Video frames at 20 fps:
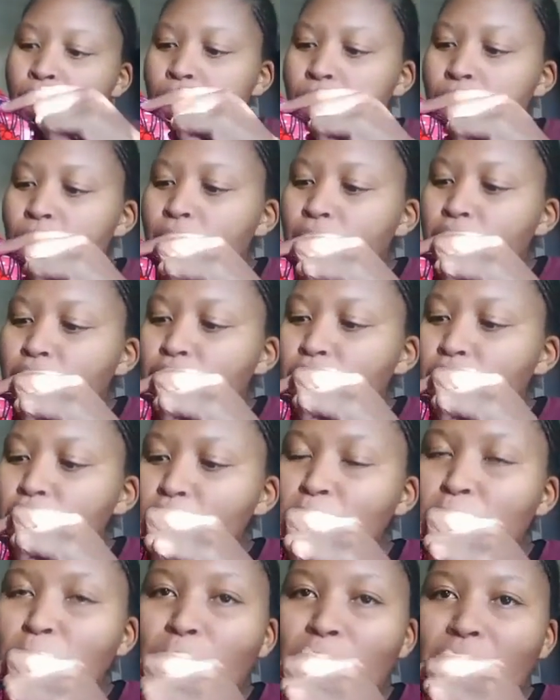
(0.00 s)
just to
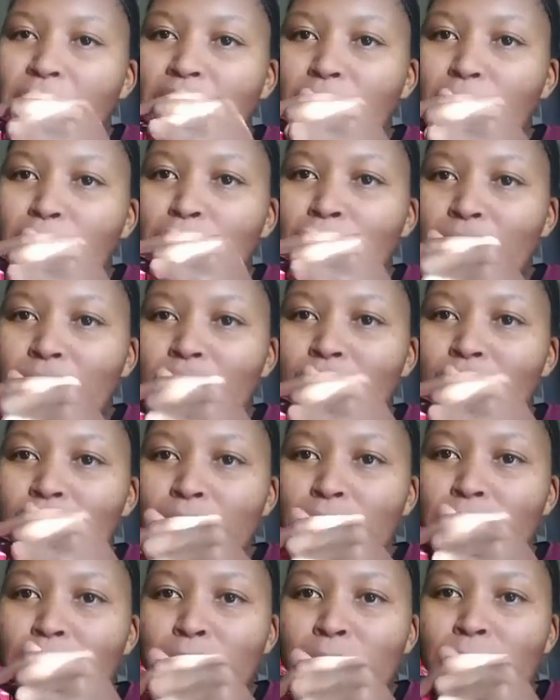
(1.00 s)
break the pattern,
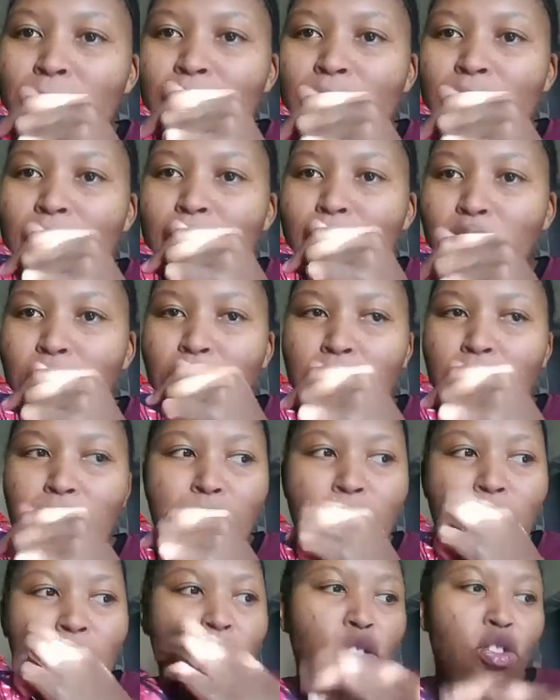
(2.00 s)
make it a cream
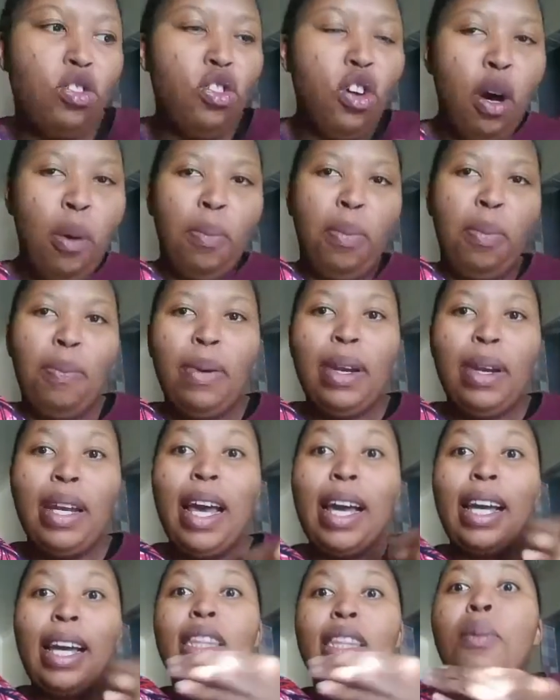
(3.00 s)
top, like the
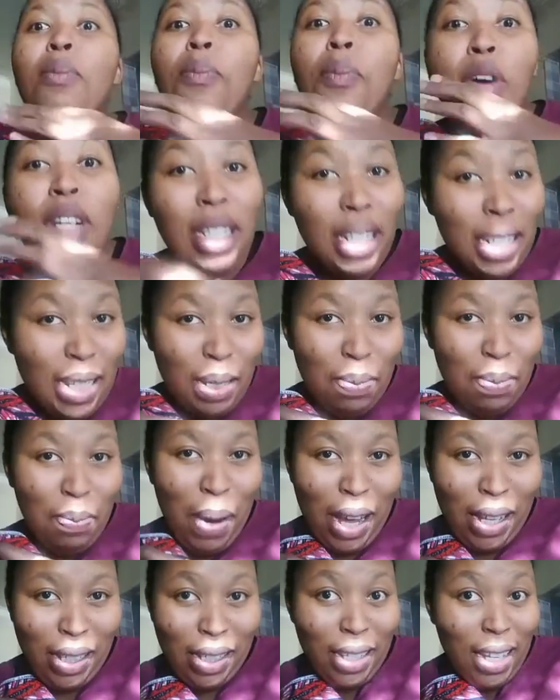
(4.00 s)
Bodice part.
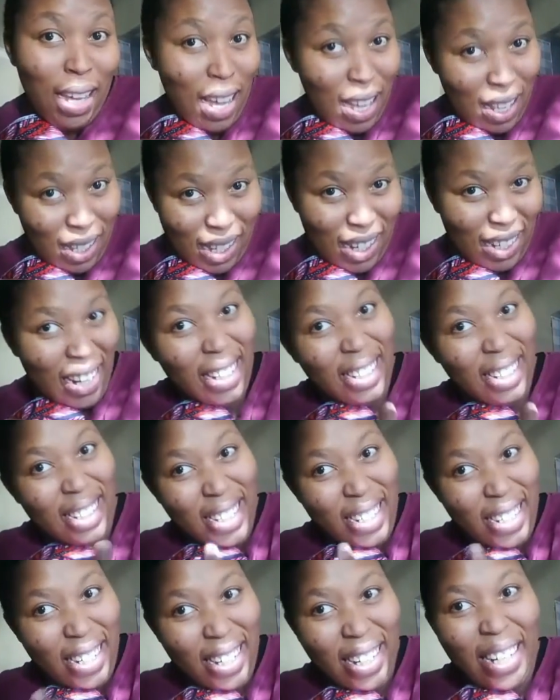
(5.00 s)
Yes, I did
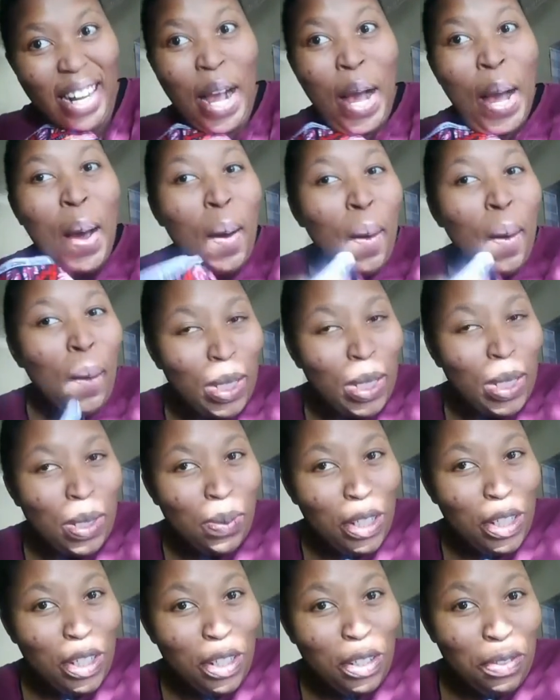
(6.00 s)
learn. I was watching
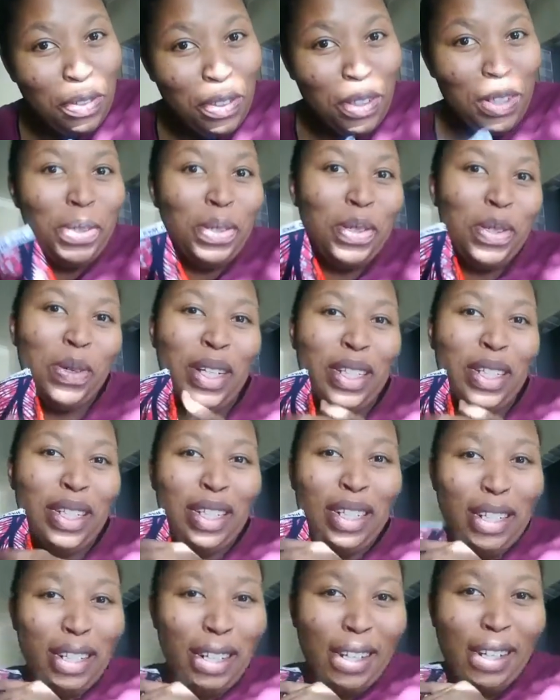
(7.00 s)
videos, so I did
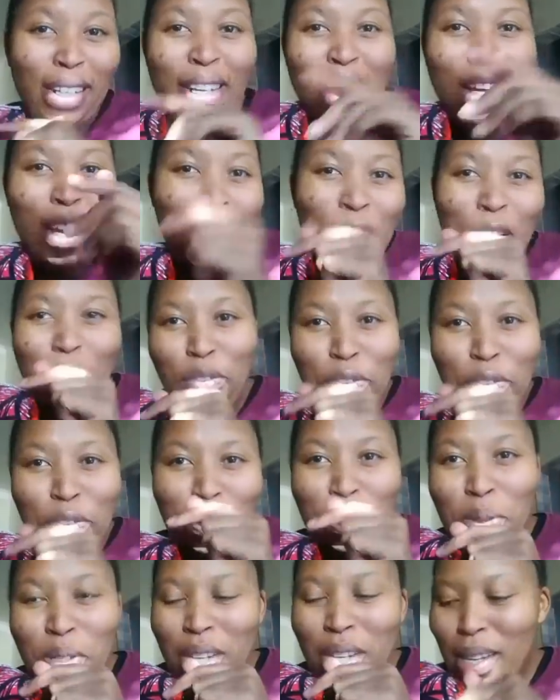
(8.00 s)
learn a few
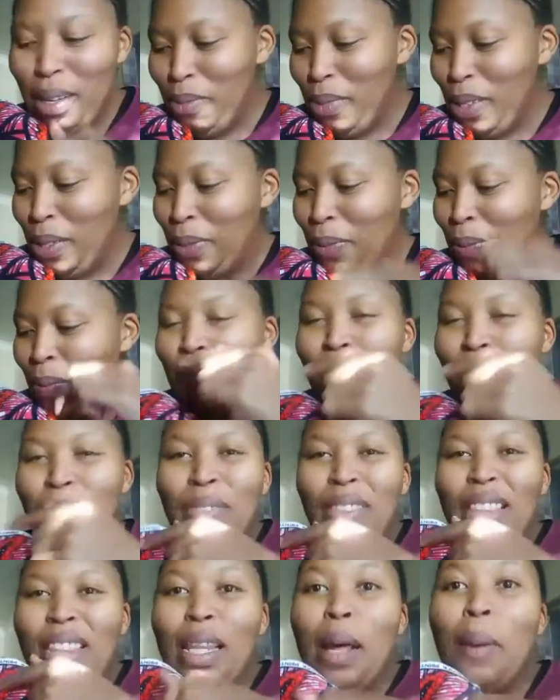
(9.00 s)
terms. The
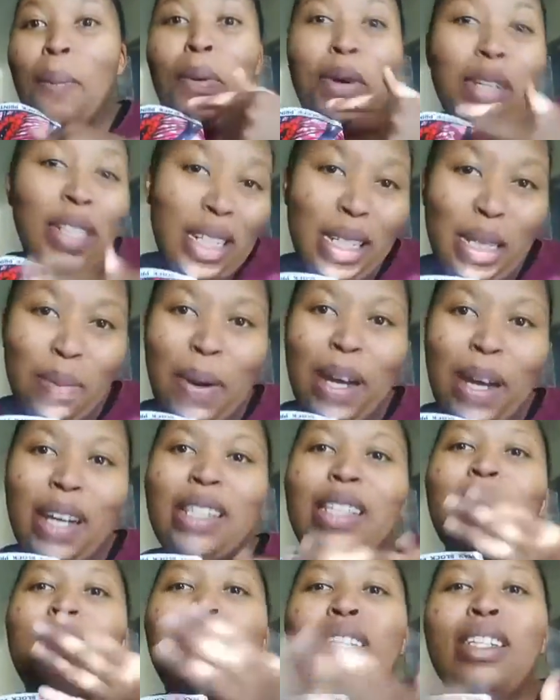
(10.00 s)
Bodice part, I
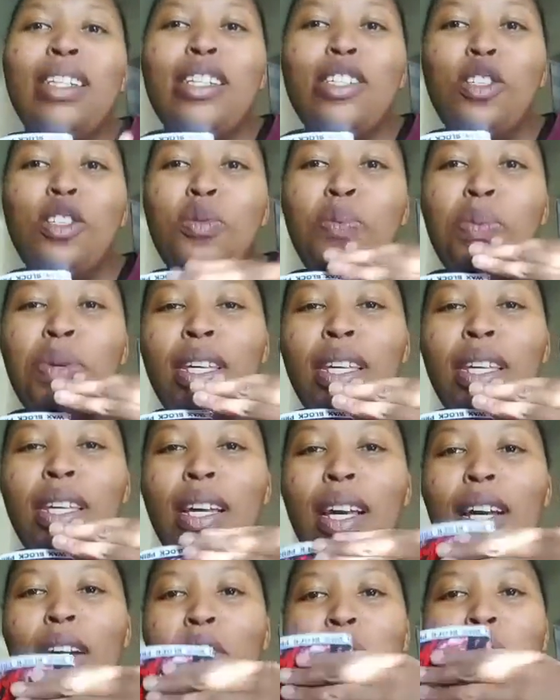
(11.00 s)
wanted it to be a
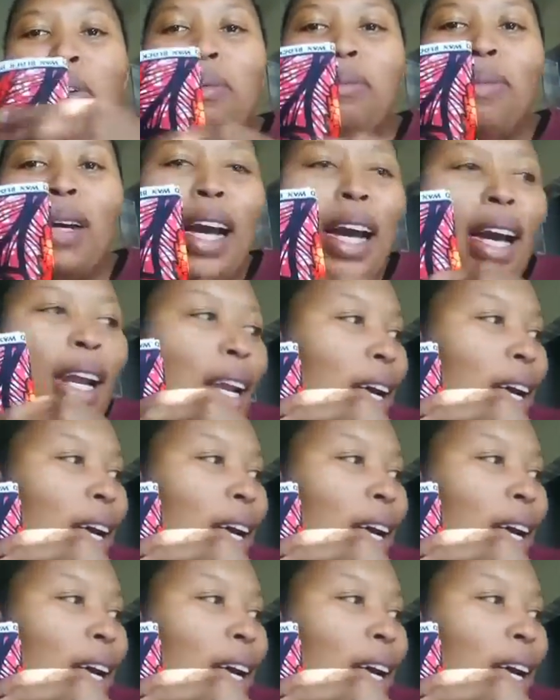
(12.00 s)
cream color.